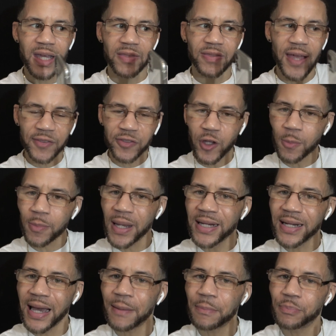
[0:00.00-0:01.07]
that there may
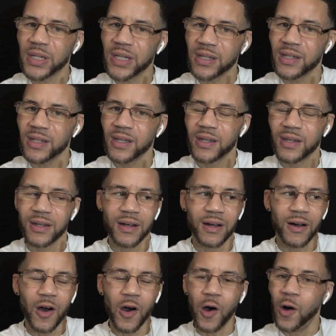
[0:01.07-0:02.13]
not be
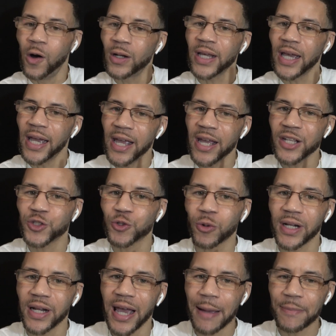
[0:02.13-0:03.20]
on
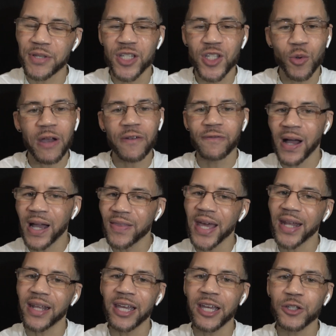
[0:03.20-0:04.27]
Android apps. And so I find
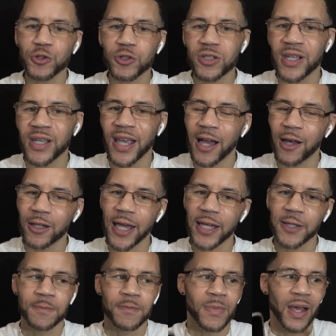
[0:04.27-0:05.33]
that interesting how,
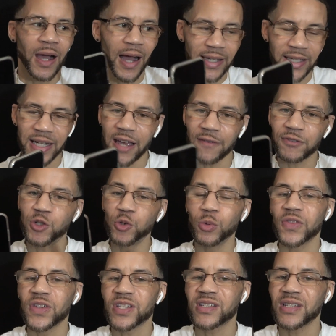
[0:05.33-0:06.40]
like, I can have two
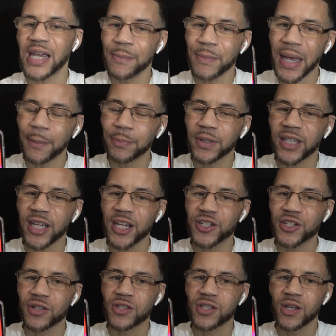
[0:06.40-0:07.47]
of the same
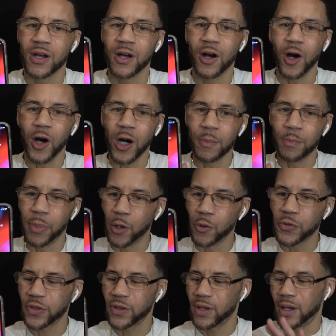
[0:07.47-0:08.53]
applications on
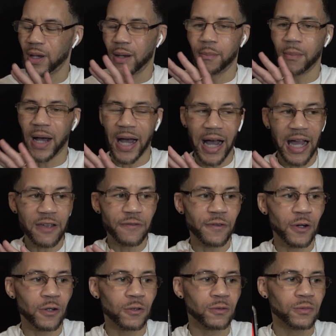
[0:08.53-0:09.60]
both my
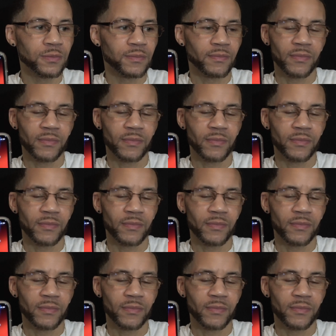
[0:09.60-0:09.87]
iPhone